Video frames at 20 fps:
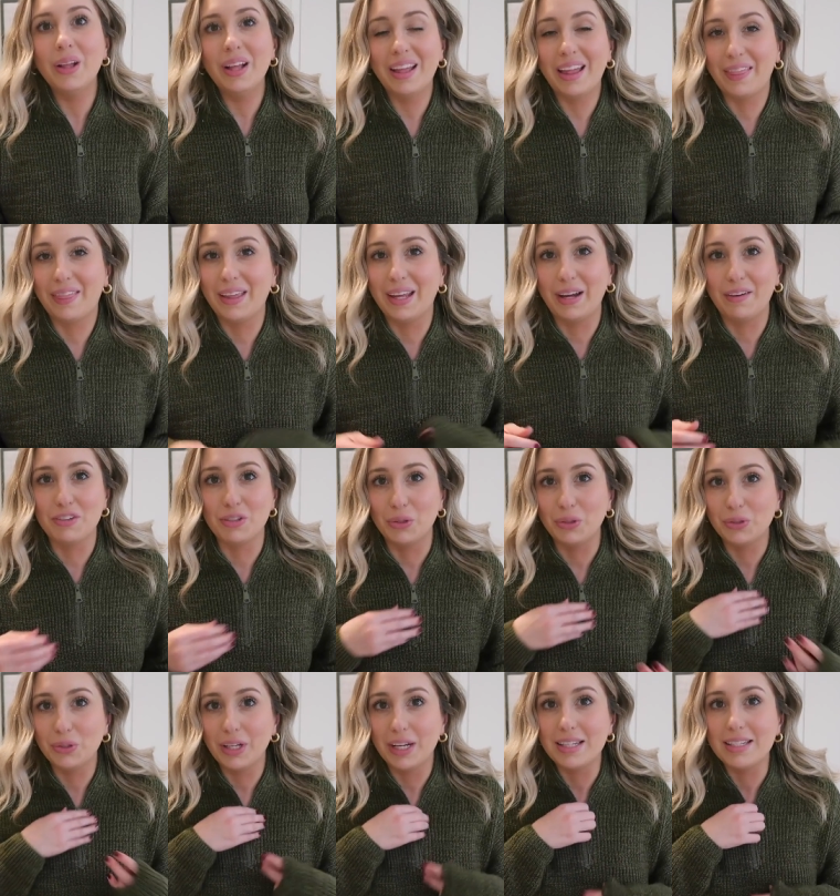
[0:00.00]
I think I've told
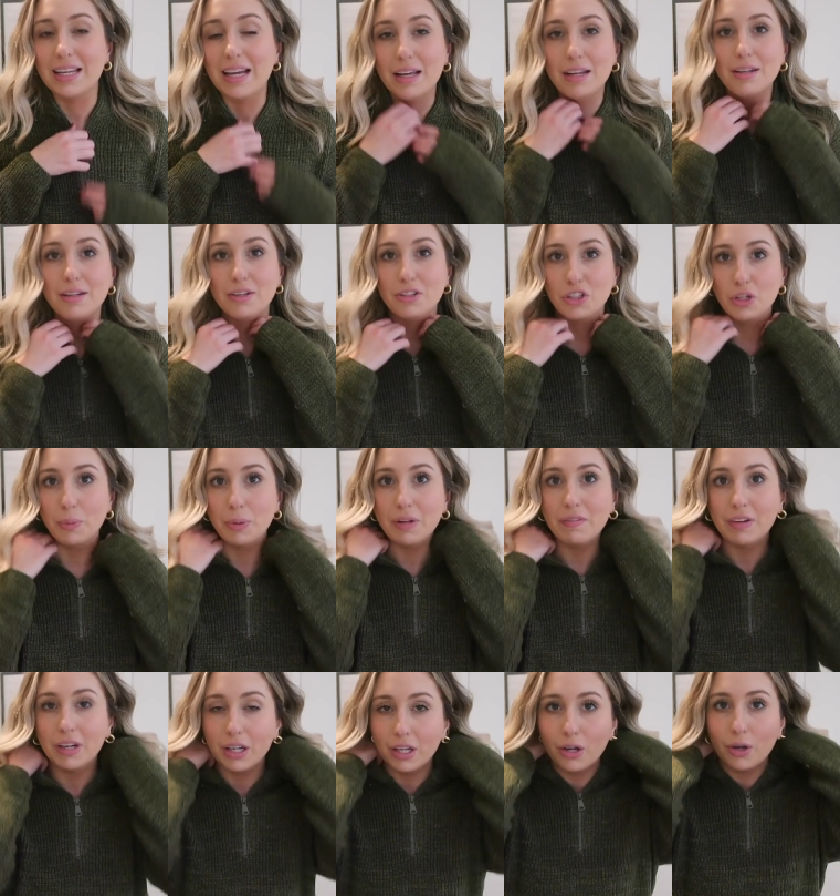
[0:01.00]
you guys that in so many
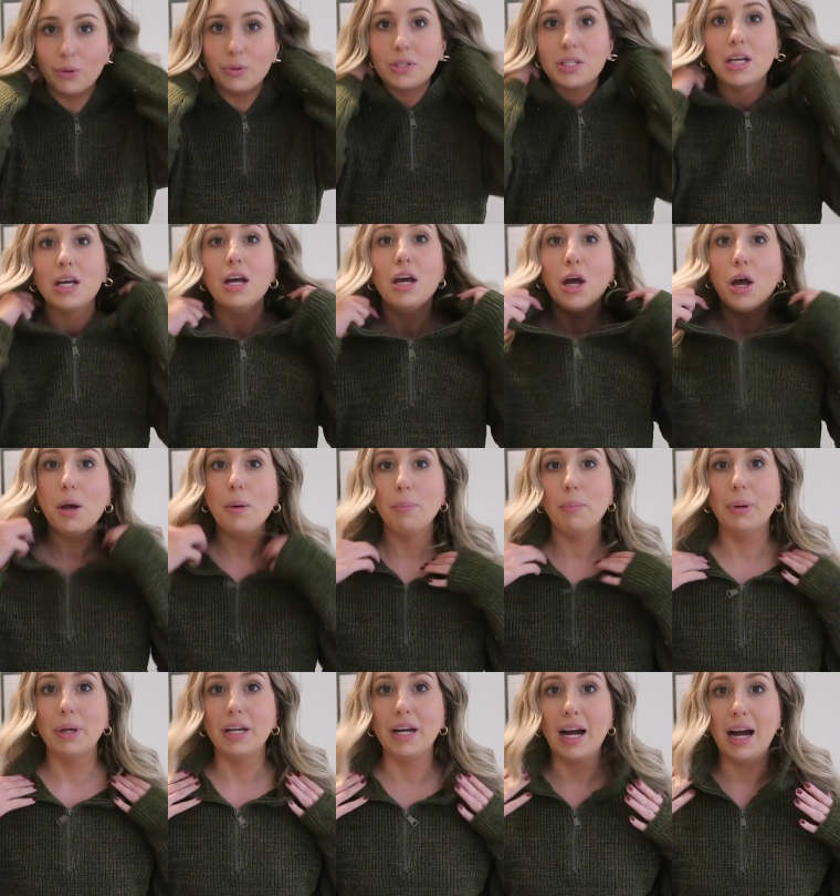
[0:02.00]
videos,
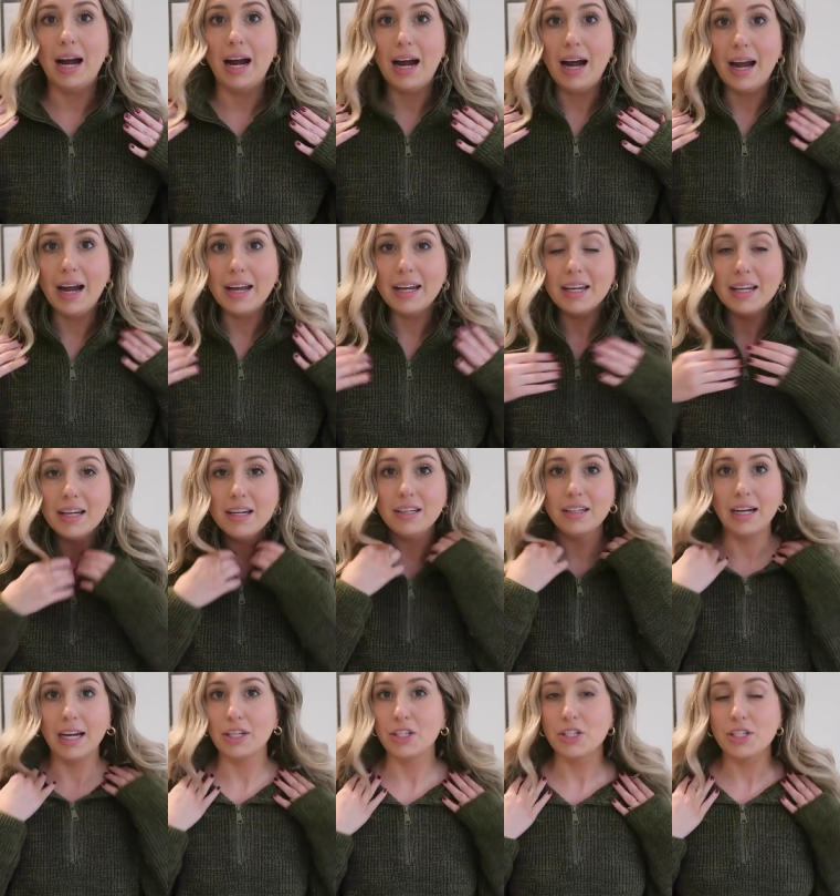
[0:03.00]
but I,
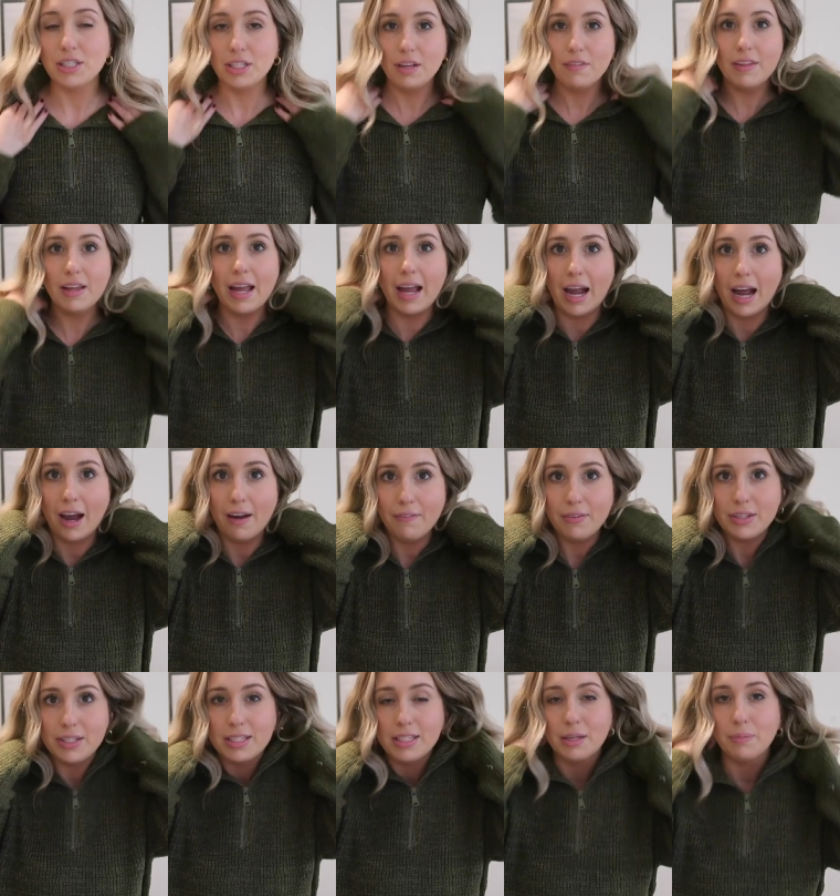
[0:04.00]
I just love the
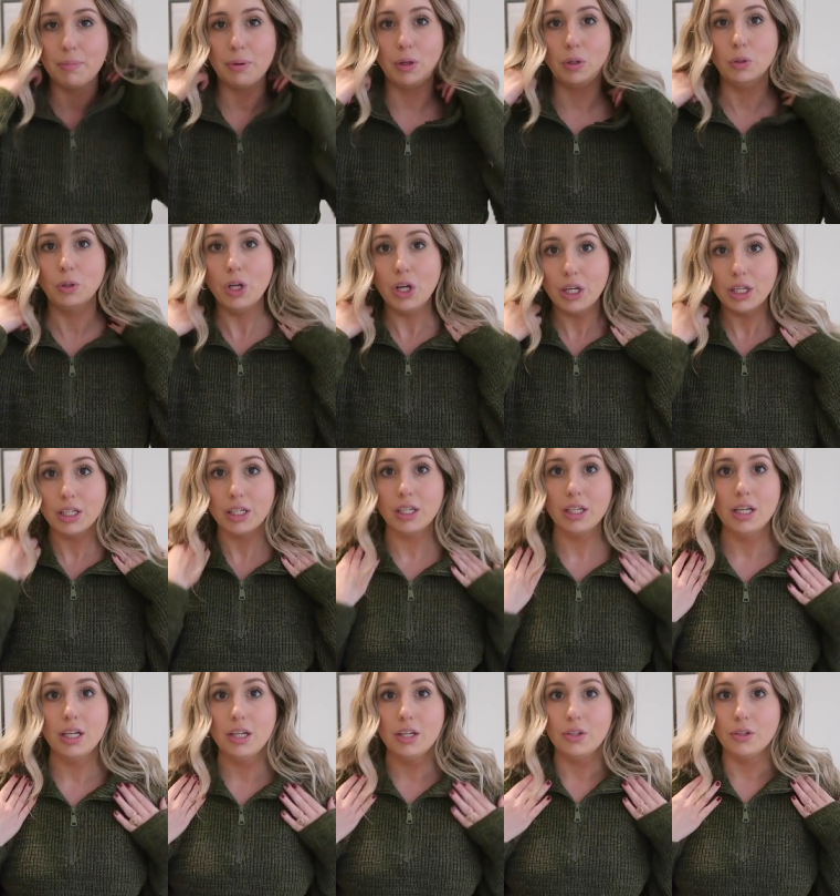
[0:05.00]
half zip look.
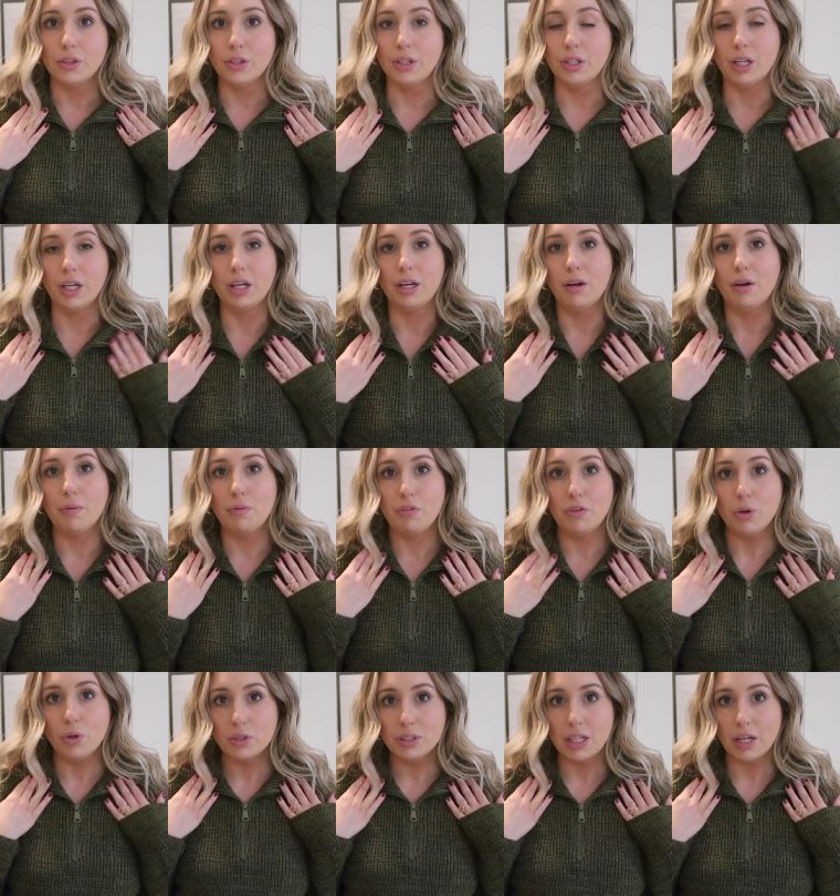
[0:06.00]
You can
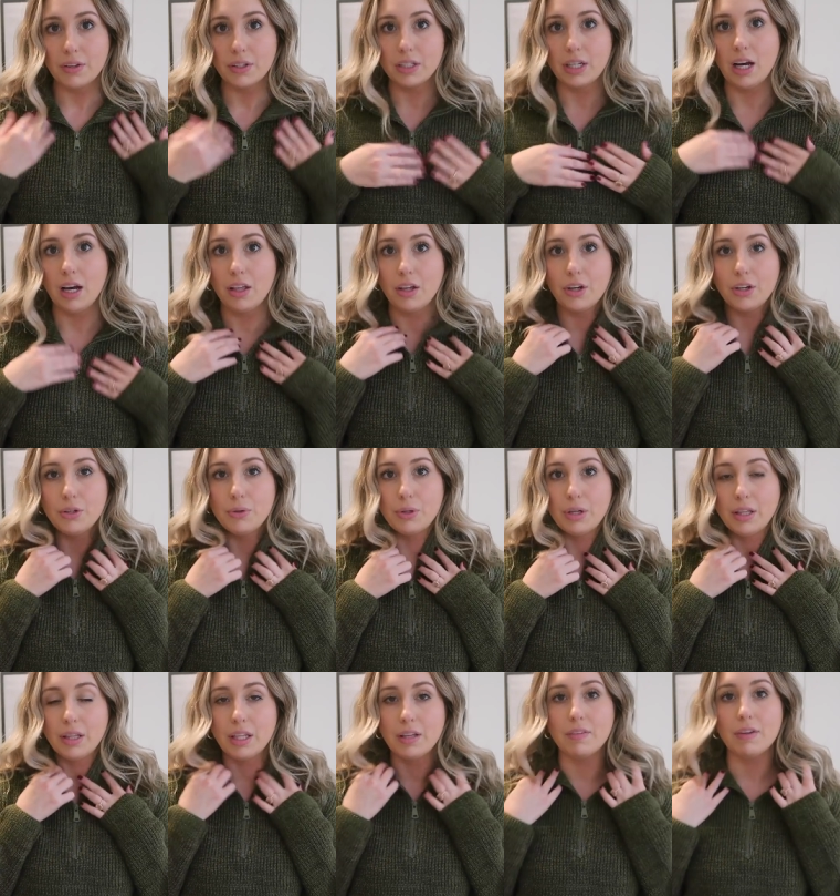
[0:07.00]
fold down the collar, you
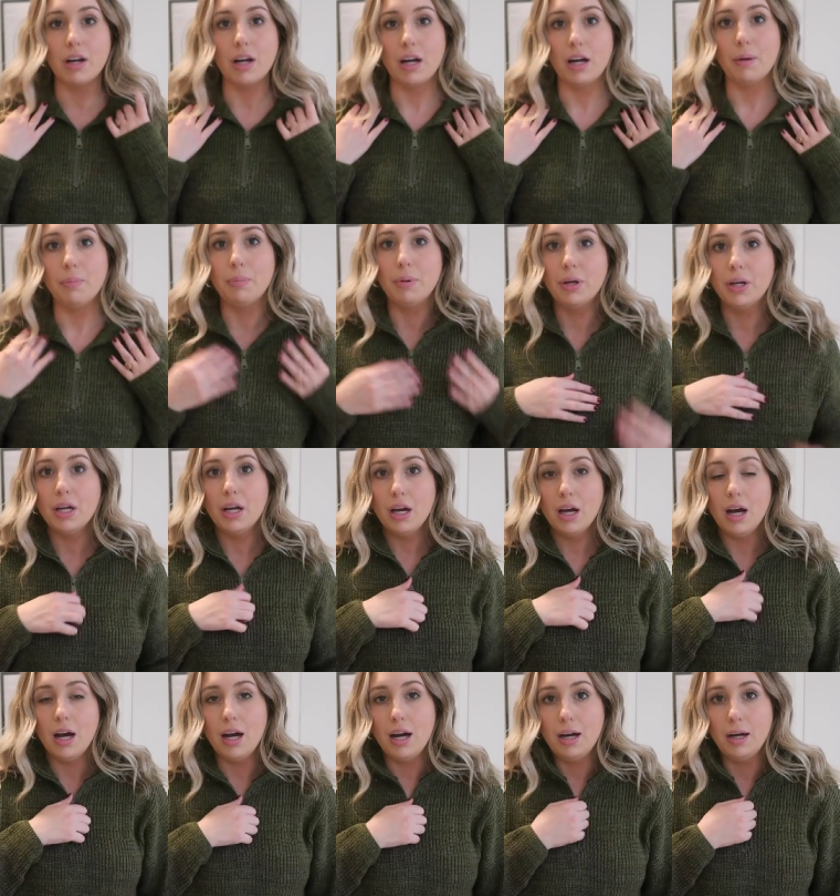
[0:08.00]
can leave it up.
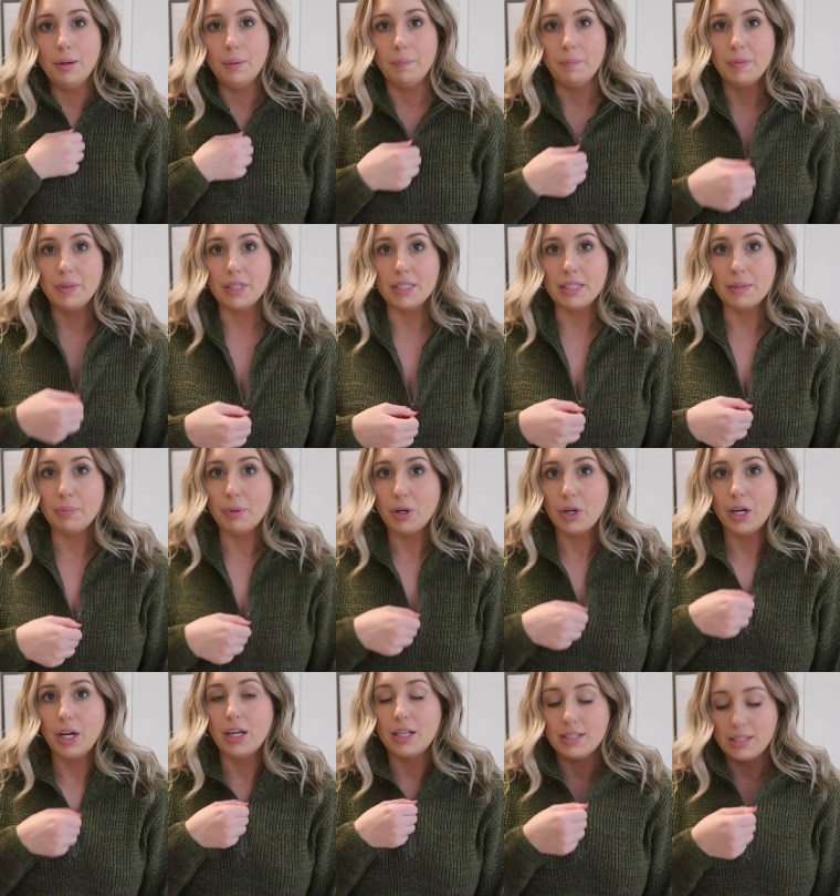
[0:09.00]
Um, zipper
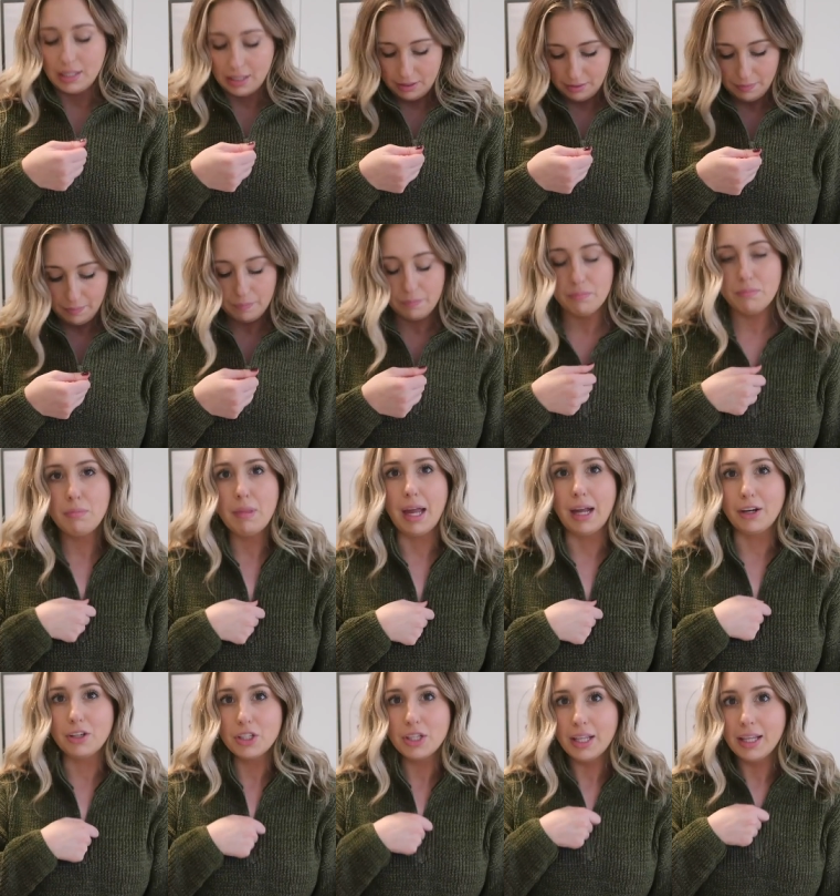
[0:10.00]
is like
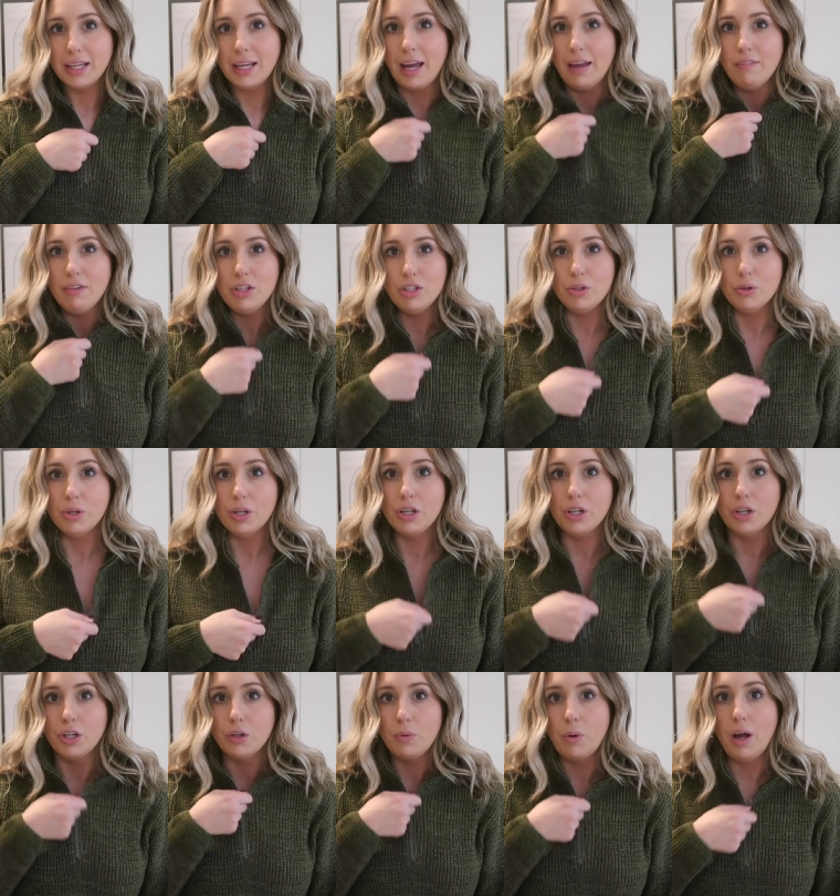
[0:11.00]
actually like heavy duty,
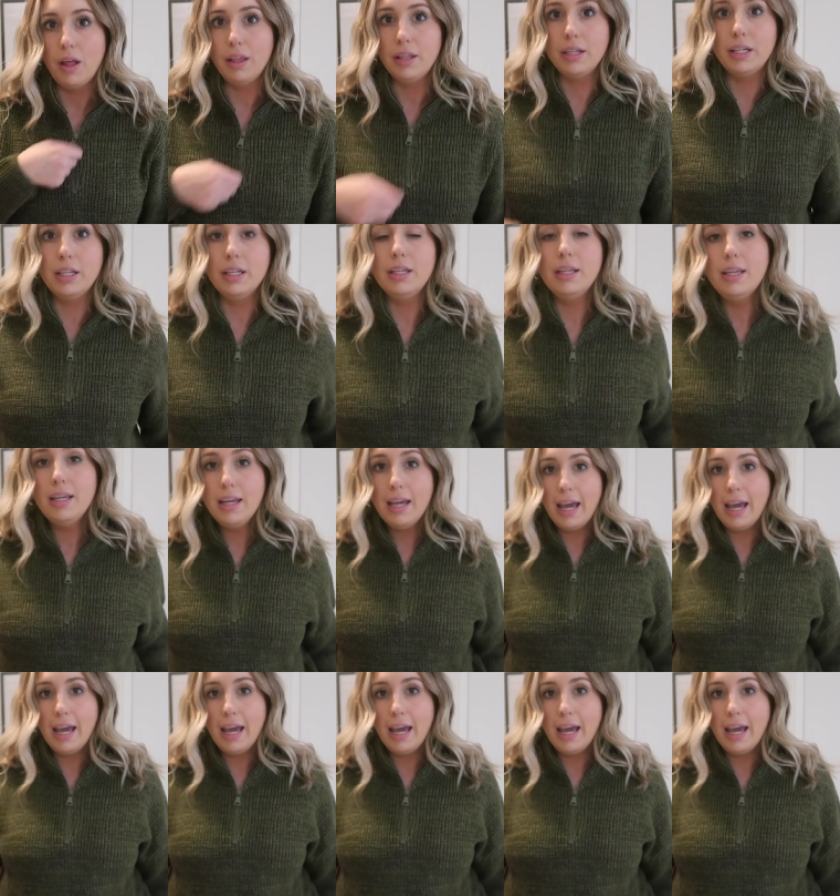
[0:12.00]
good quality.